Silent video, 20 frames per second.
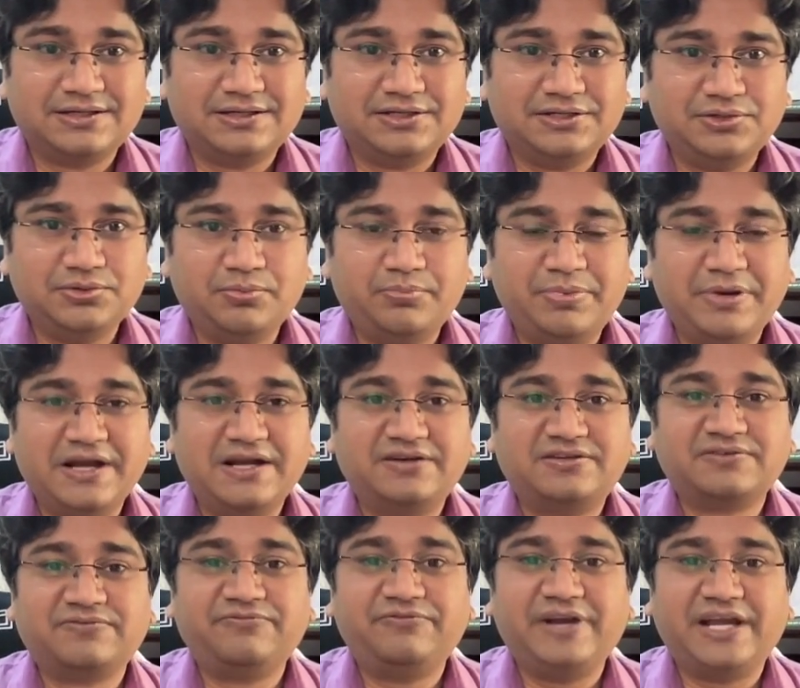you played
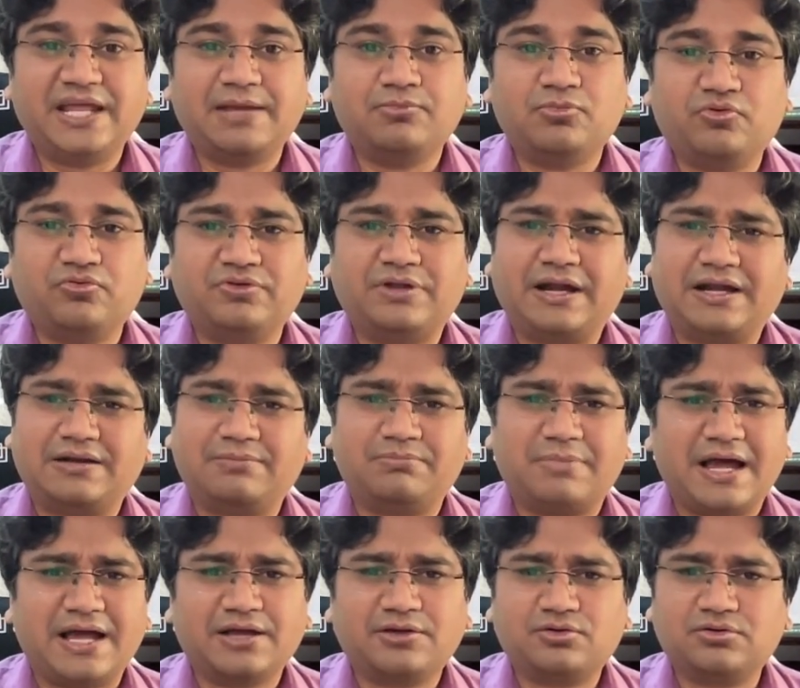some waiting move that
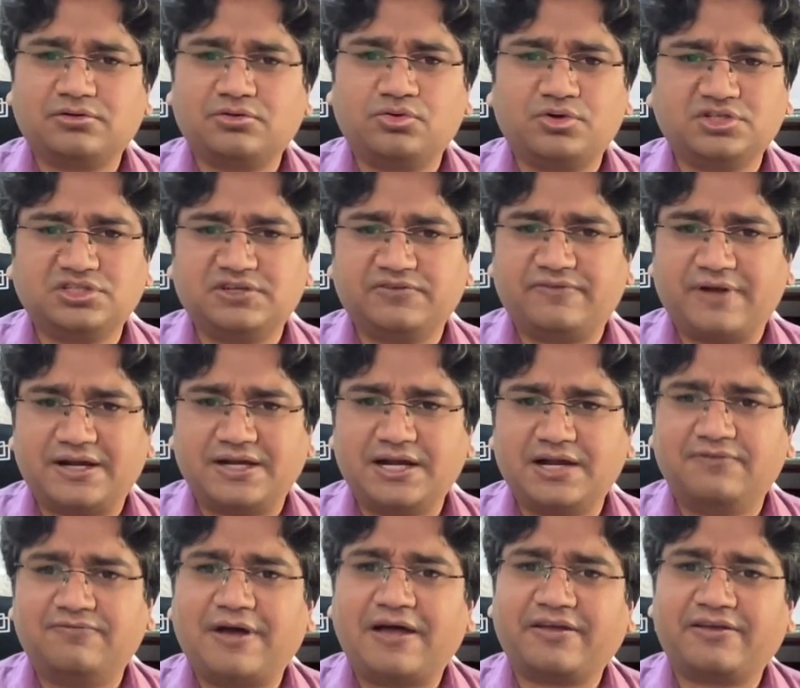my rook is
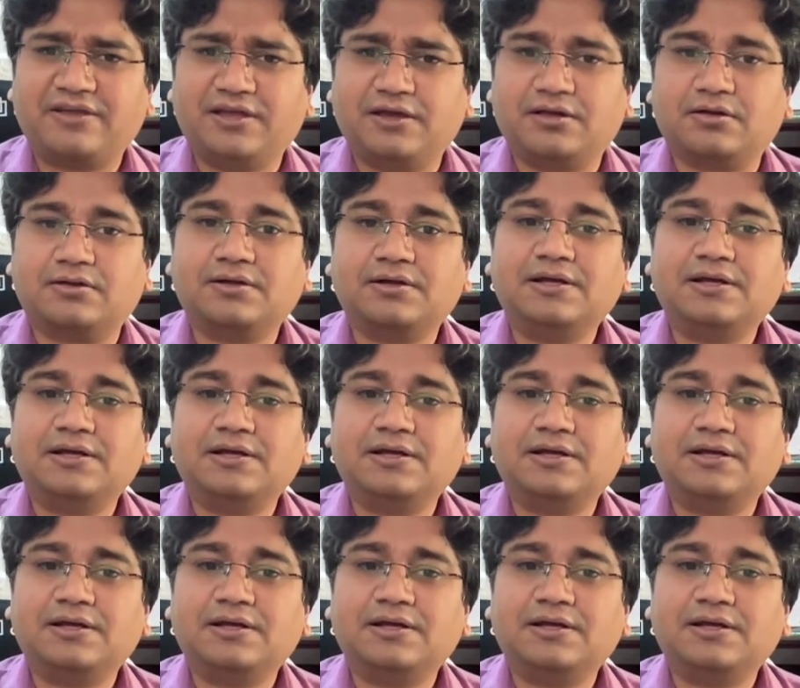defended, why care?